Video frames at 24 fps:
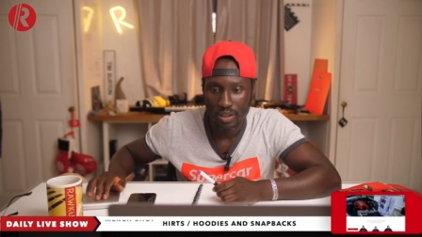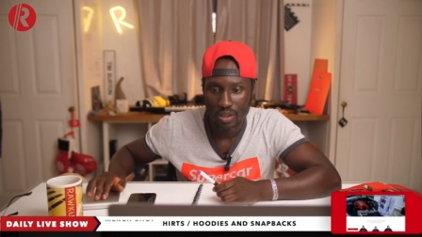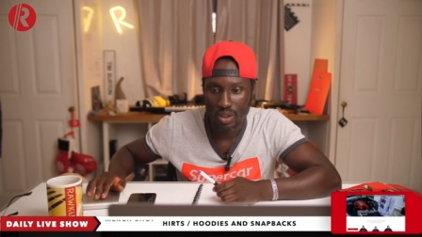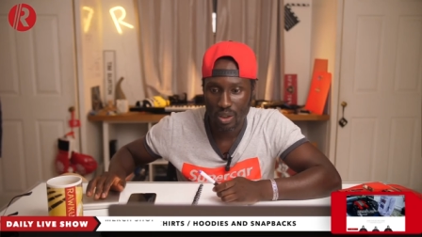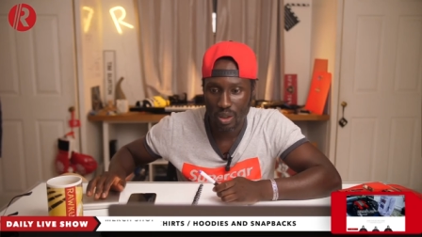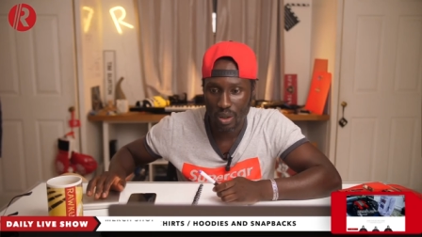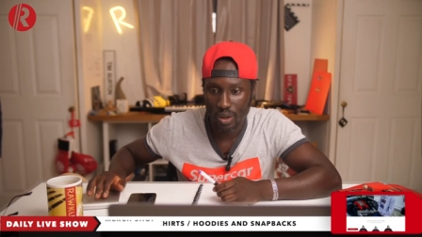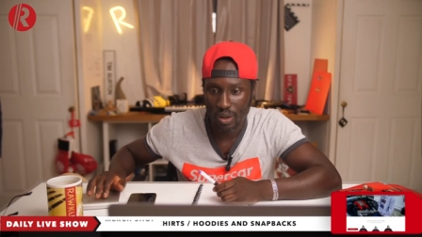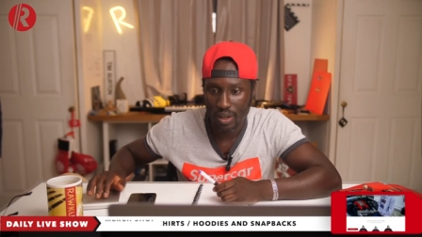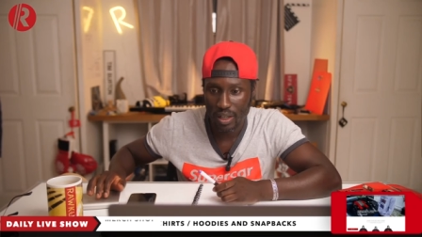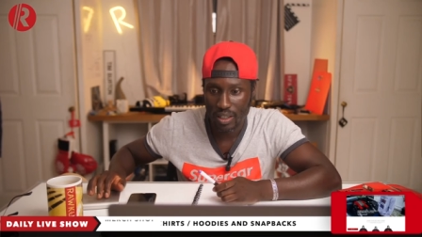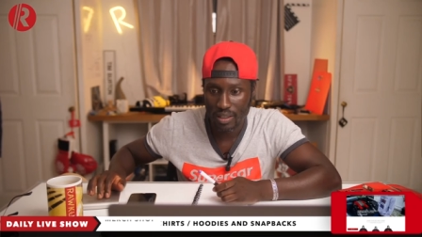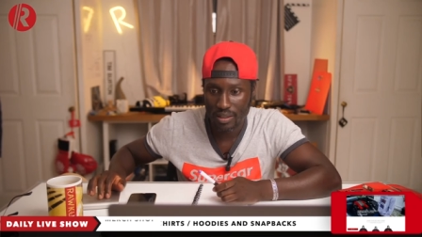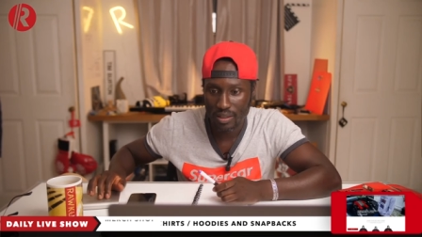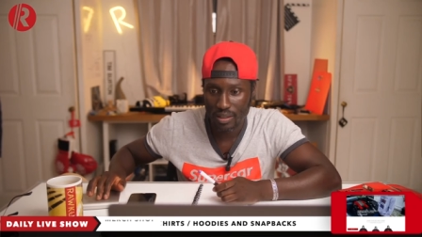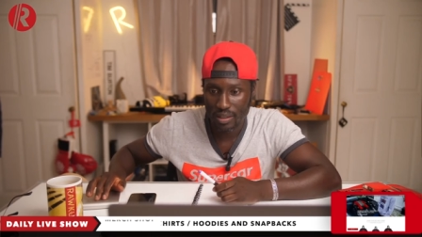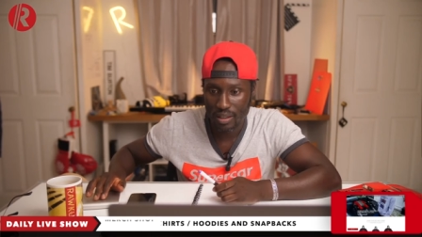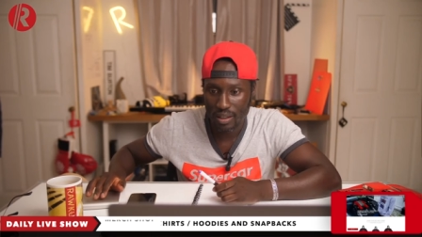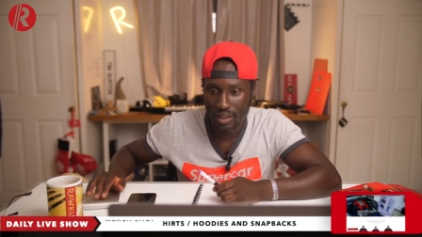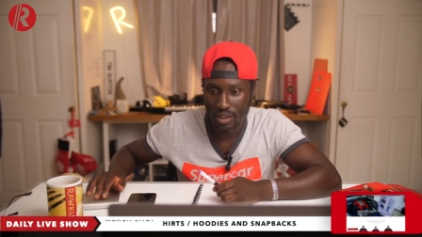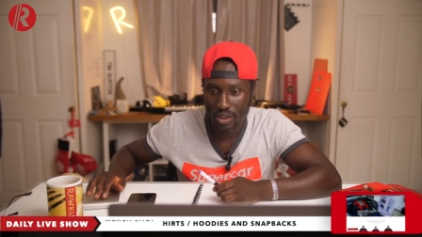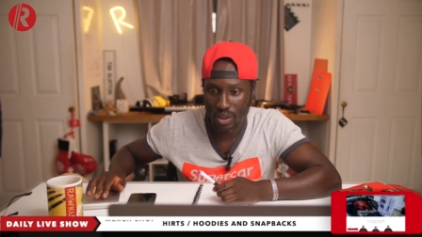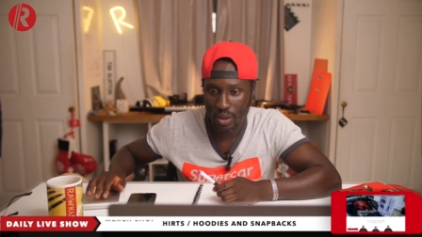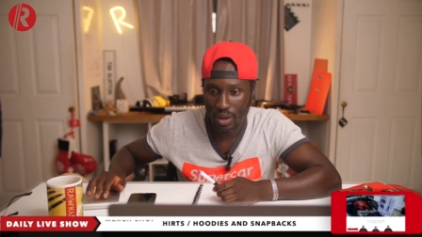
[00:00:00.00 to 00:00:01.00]
So let's
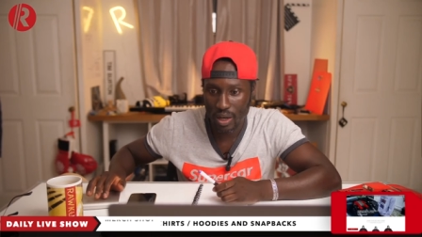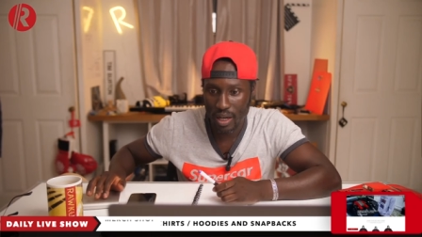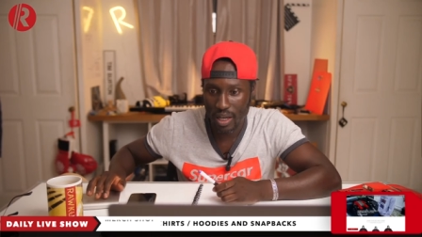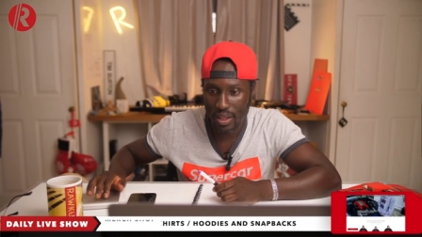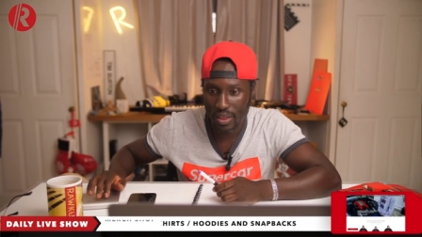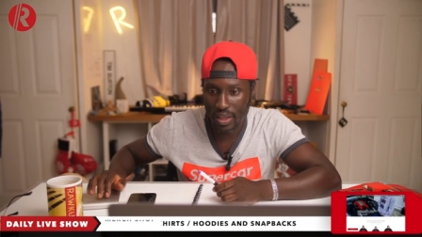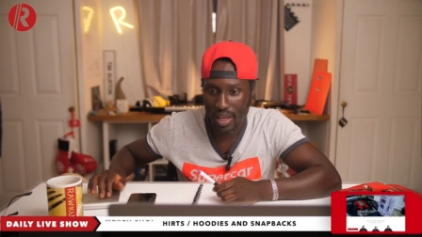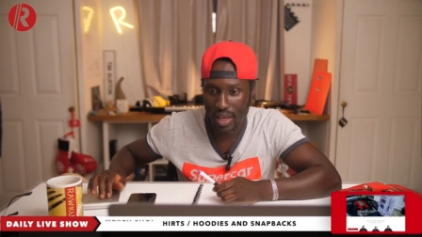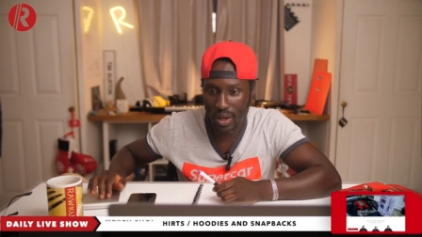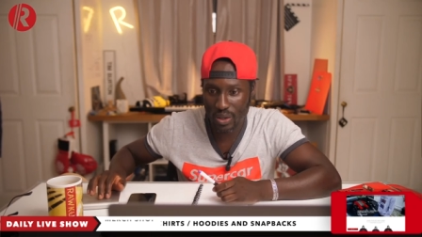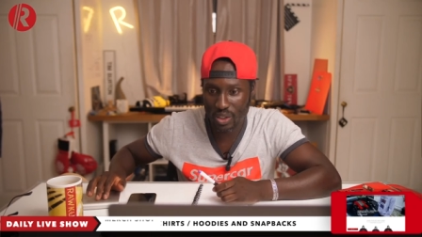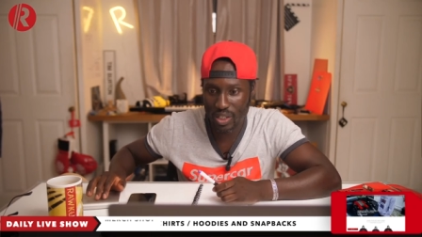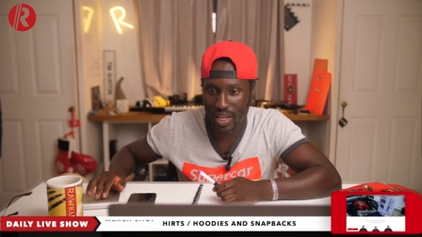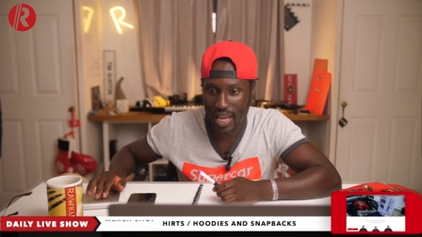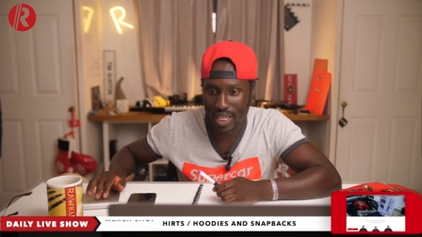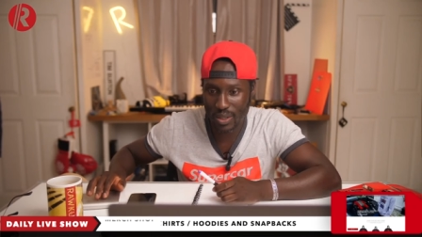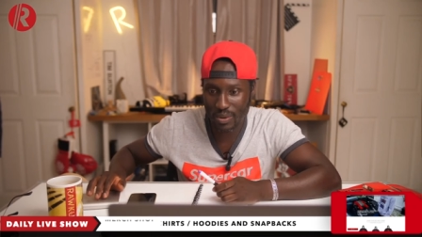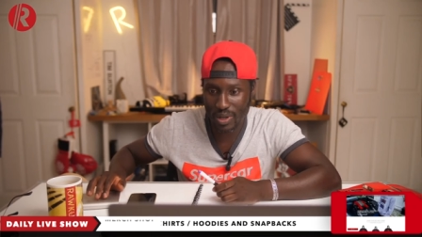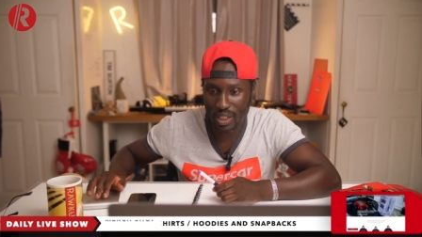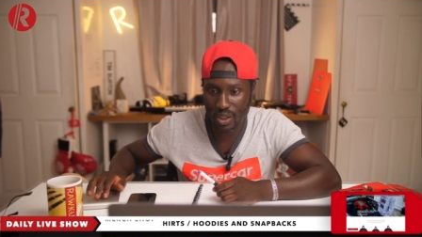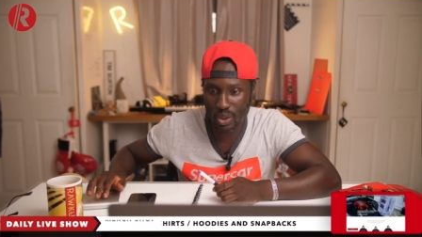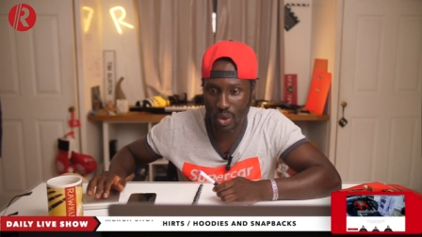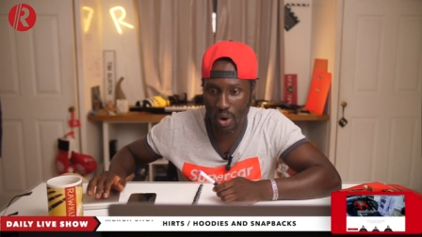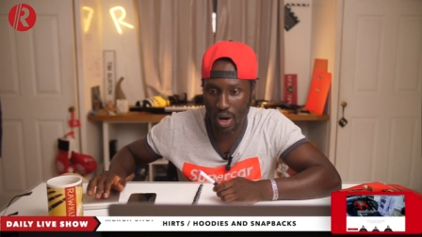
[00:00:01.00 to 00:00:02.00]
see. So anything else you
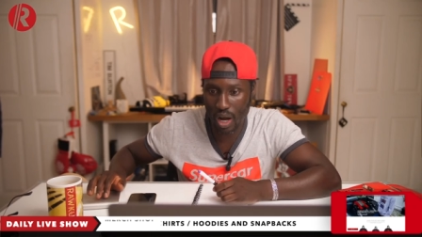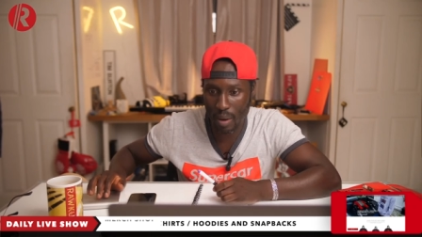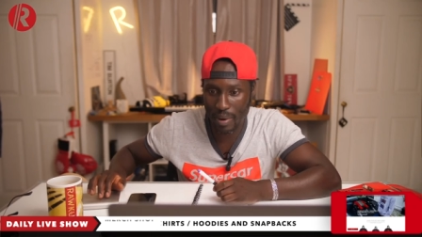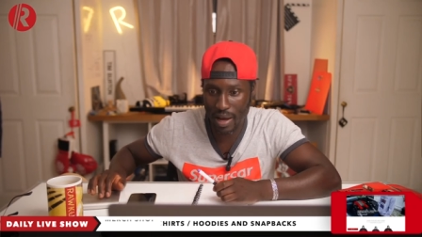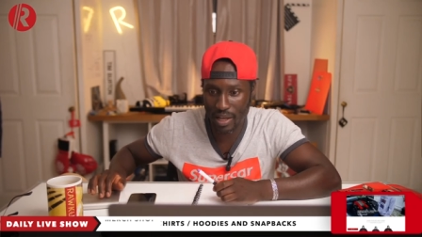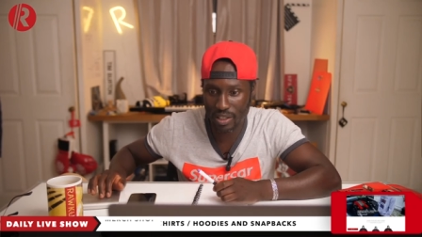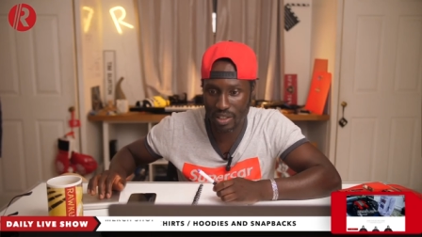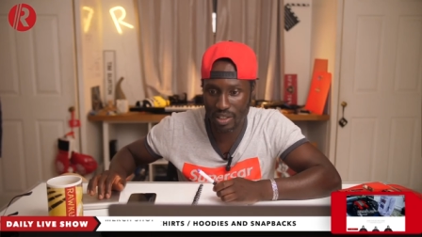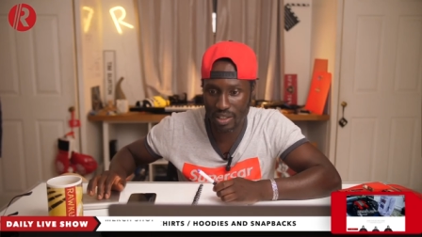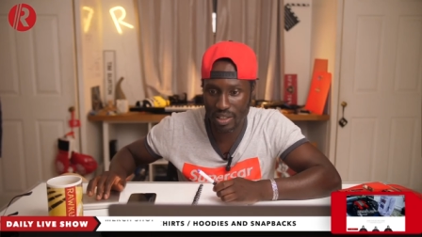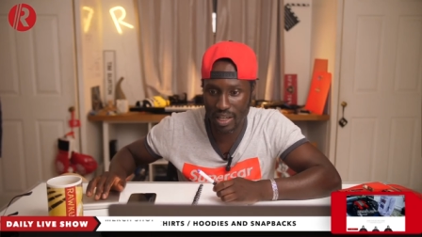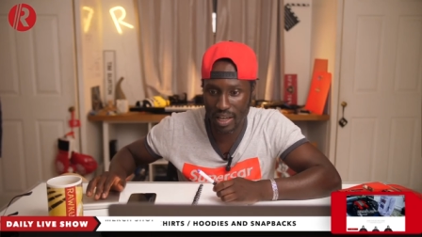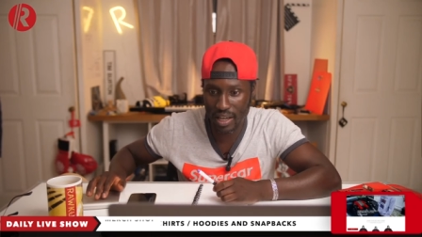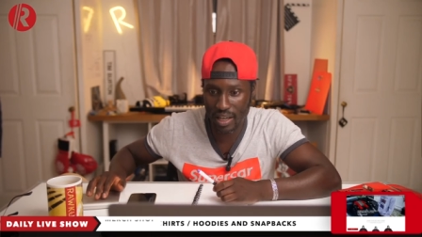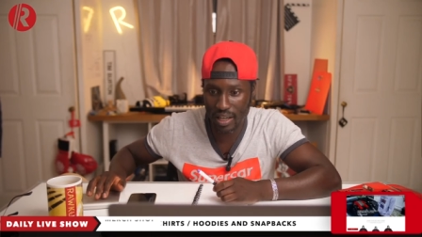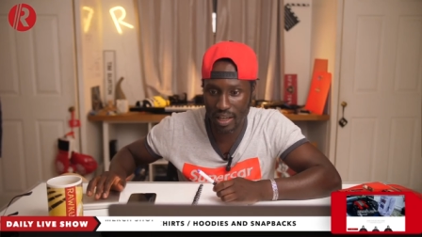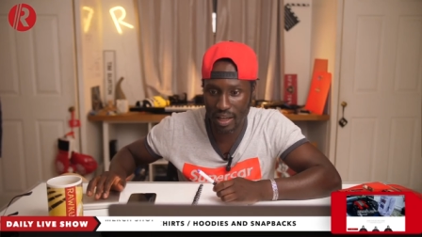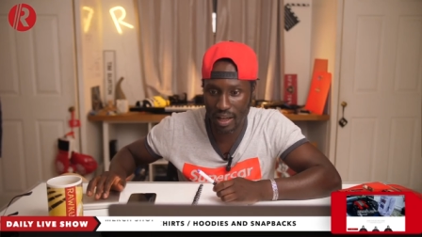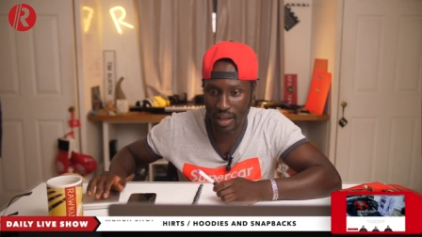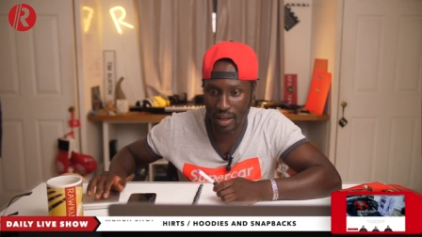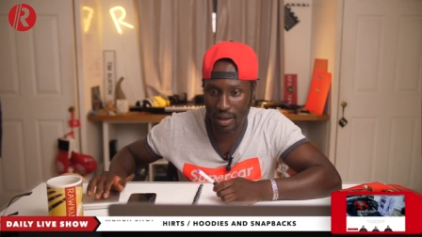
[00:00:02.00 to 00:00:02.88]
guys want to talk about today?